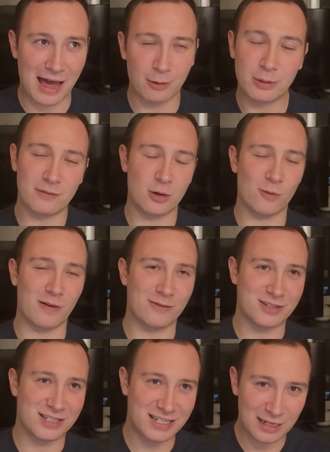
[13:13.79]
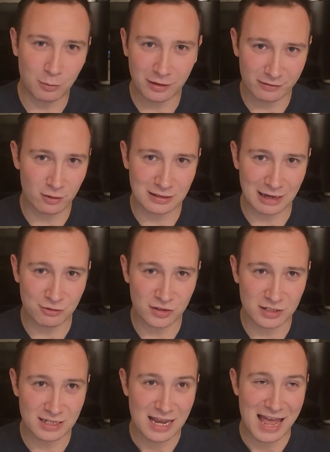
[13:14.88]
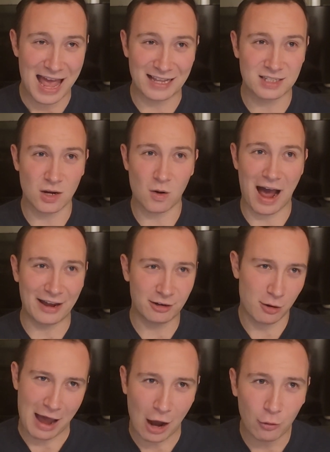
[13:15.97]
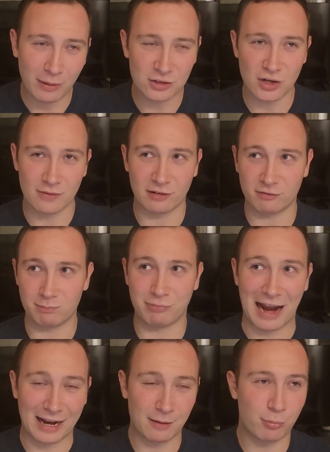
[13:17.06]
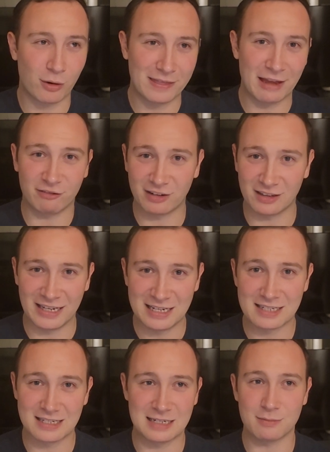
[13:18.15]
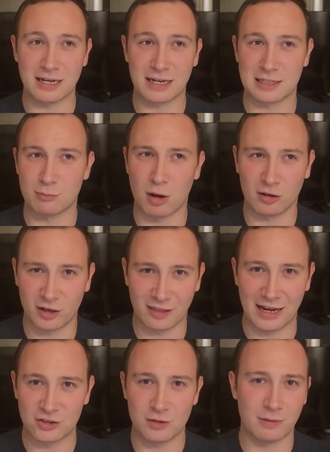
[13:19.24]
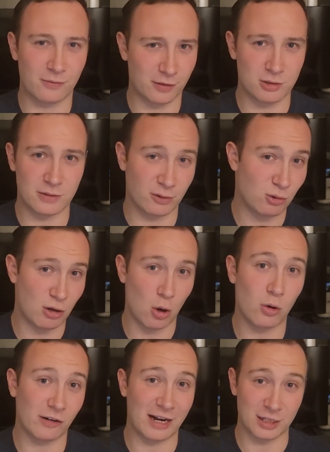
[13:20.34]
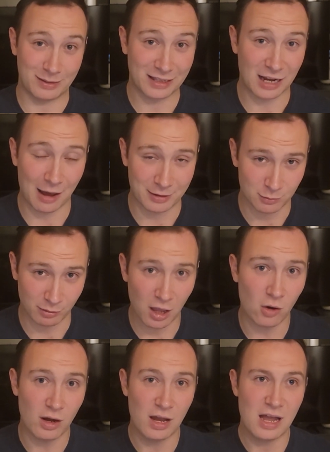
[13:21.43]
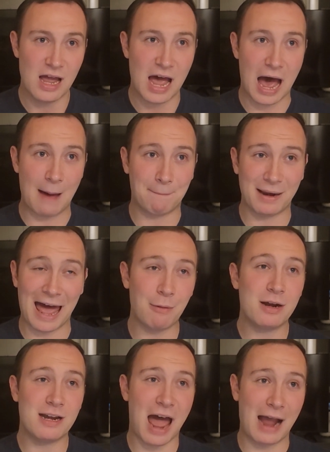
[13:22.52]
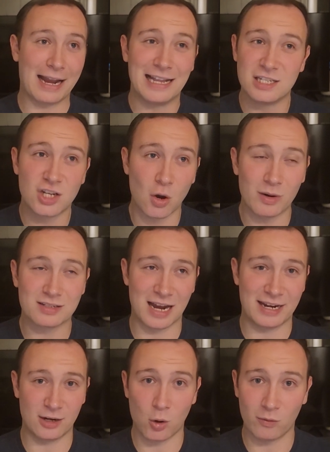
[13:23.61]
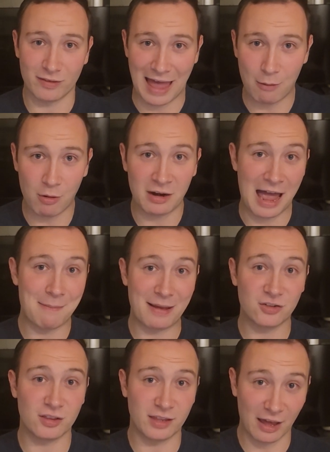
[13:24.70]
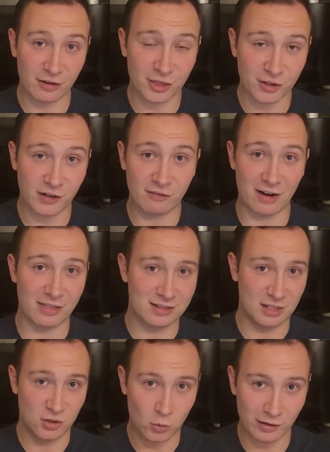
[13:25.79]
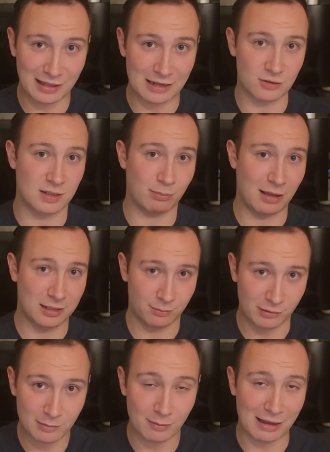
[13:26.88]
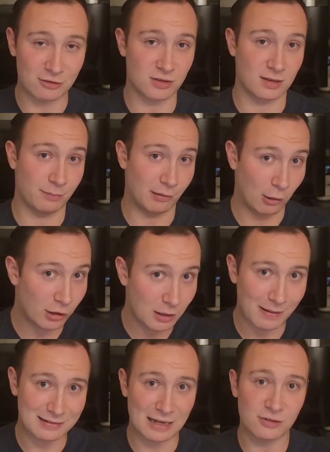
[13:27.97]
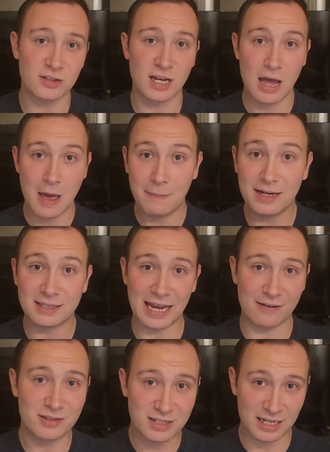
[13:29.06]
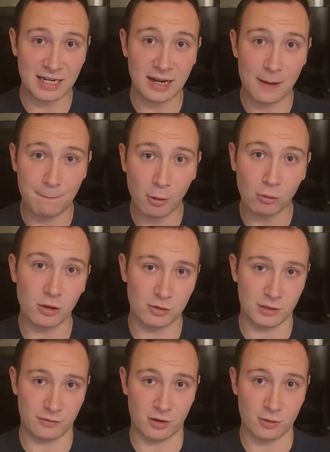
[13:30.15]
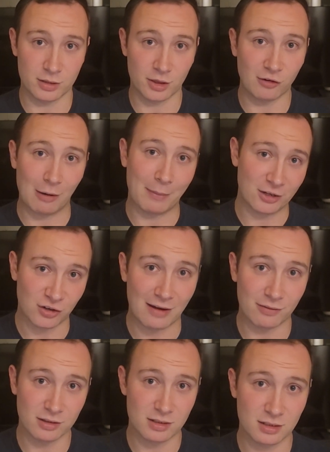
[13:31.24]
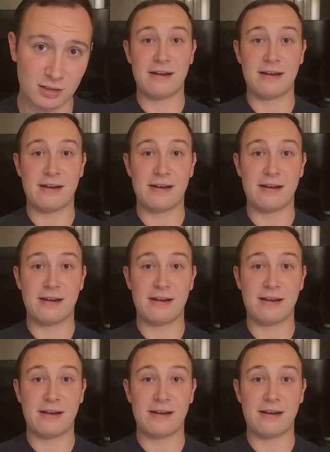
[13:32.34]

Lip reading: I don't even know if I've seen one of those lounges. And so I don't know how much of a bragging point that really is. It seems like a smaller collection, but for those of you who know, correct me in the comments below. But I would not get so excited over that one. I mentioned the other three, right? The Centurion lounges, the Plaza Premium lounges, and the Priority Pass lounges, because I have seen boatloads of those throughout my travels.